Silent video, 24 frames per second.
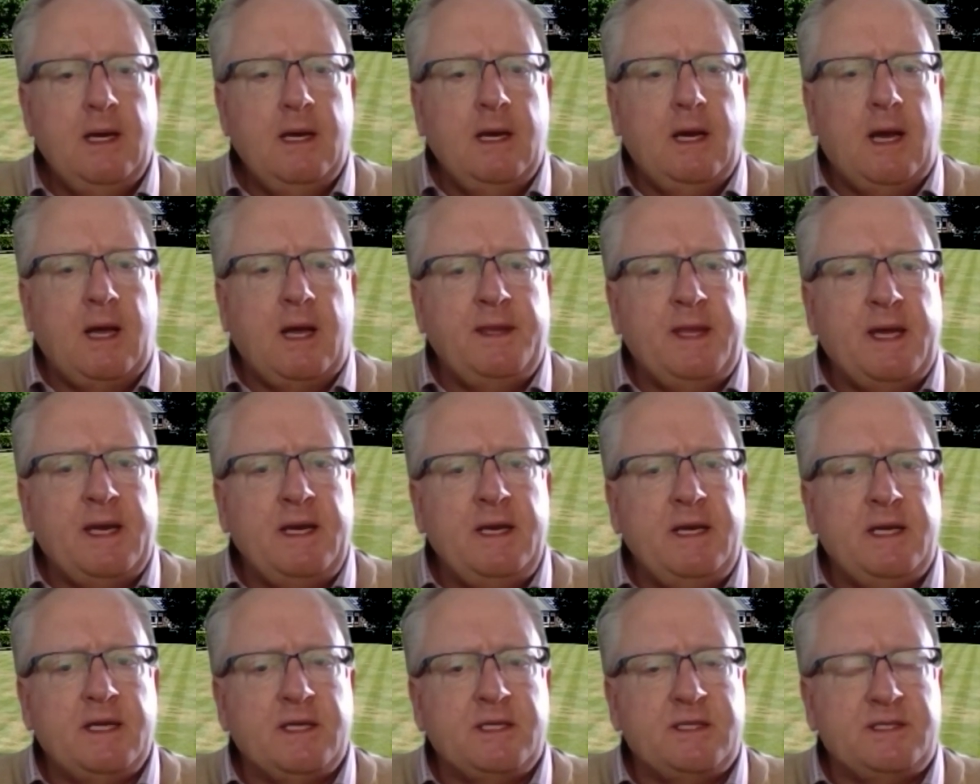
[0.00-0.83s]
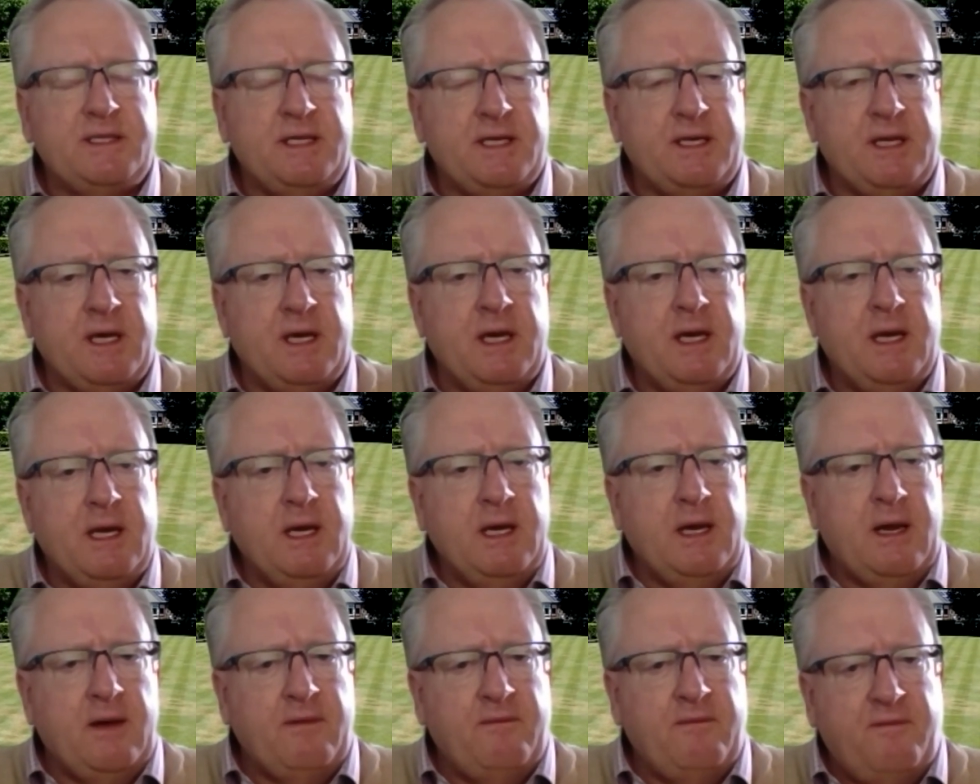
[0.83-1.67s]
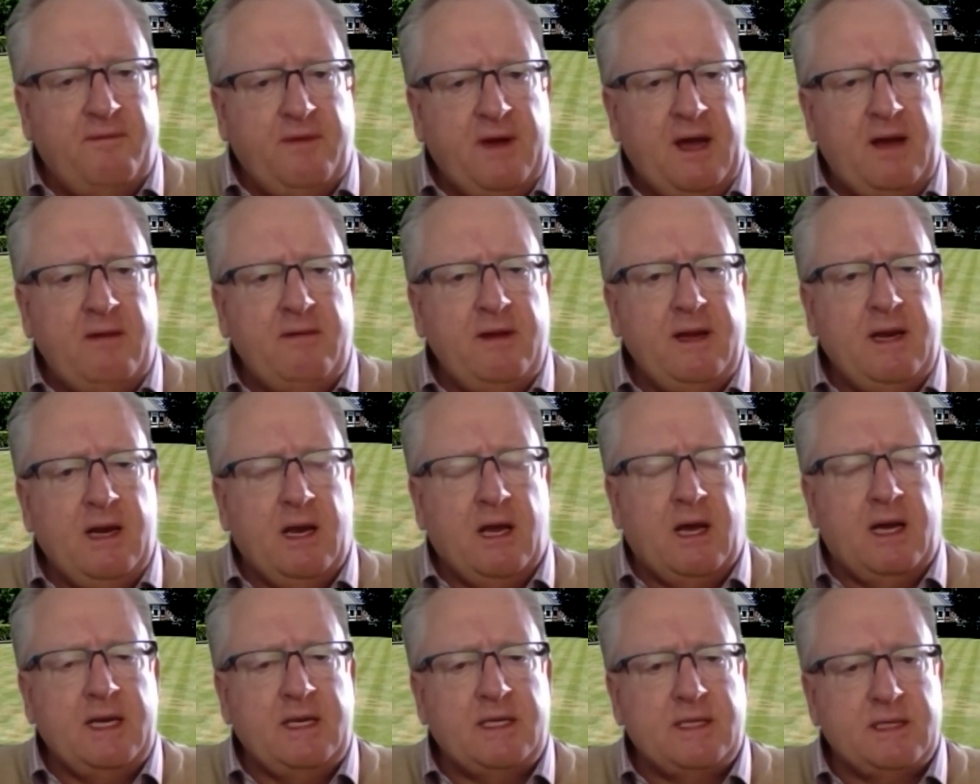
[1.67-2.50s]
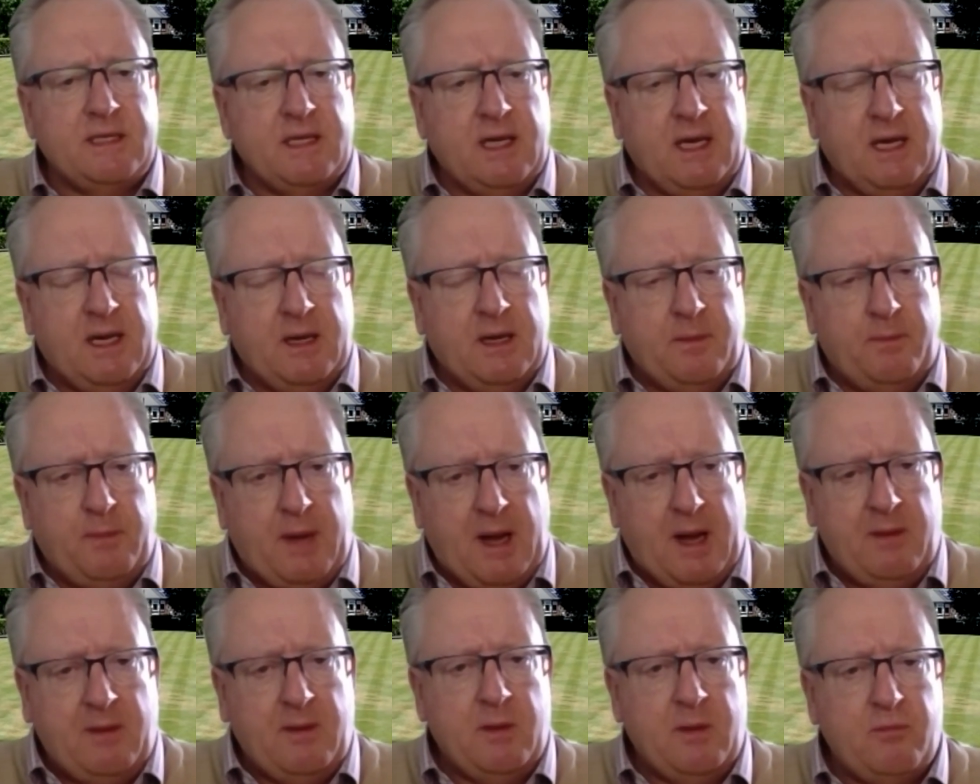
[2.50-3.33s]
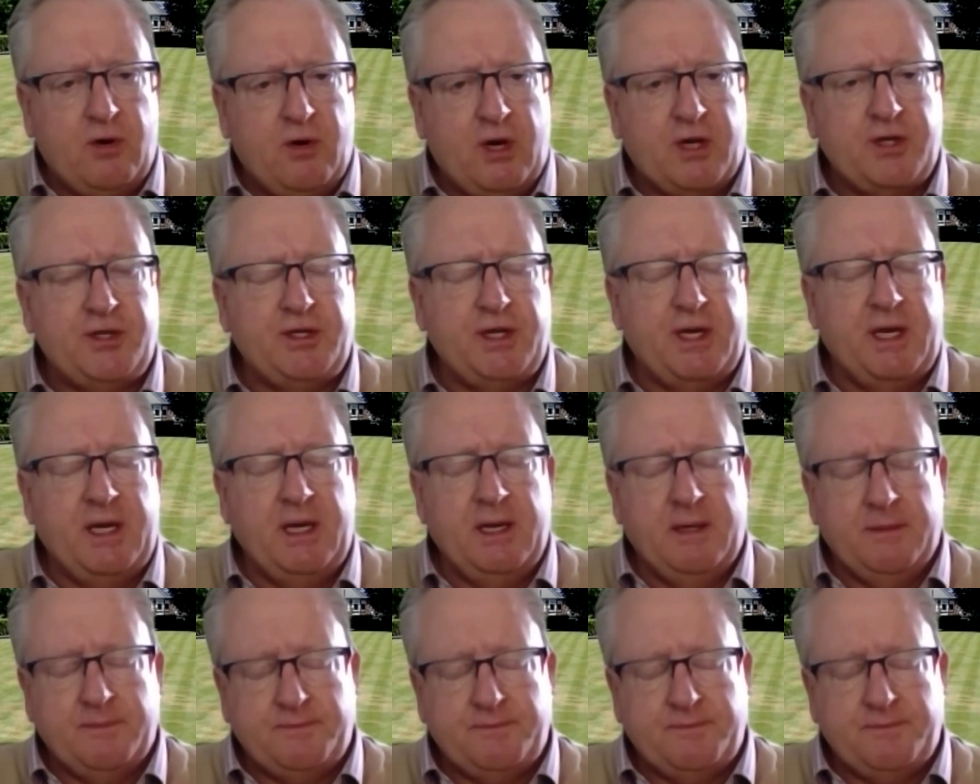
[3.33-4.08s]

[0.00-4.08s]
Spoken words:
And then consider a very light power brushing